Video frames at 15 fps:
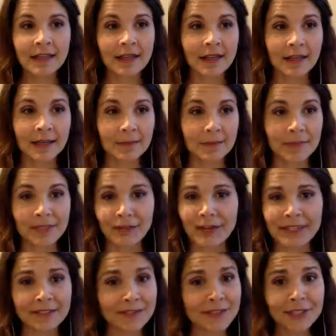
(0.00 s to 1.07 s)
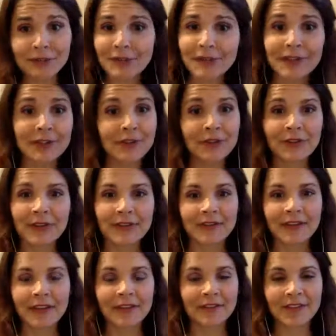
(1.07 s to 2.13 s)
interactive dinner theater.
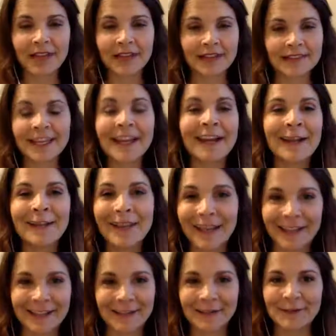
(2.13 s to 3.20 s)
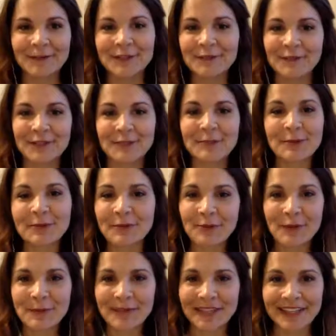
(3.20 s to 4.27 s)
I've kind of done a lot of different
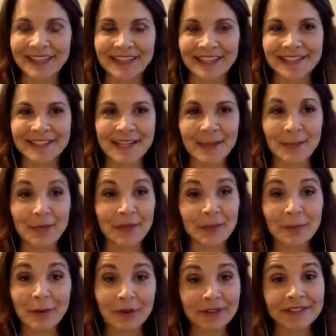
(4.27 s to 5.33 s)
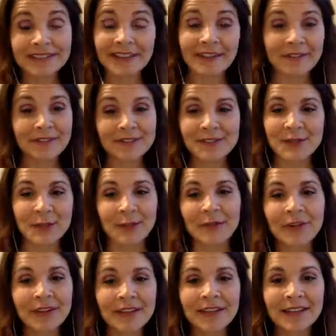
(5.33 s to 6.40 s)
performing gigs, theme park stuff. So
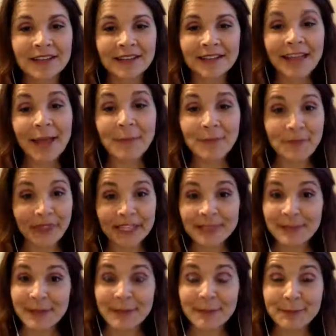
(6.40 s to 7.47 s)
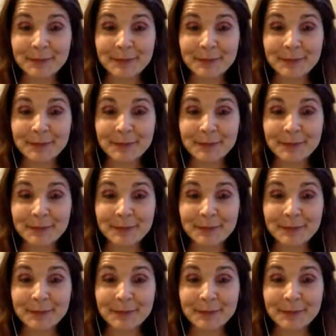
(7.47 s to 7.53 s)
yeah, that's me.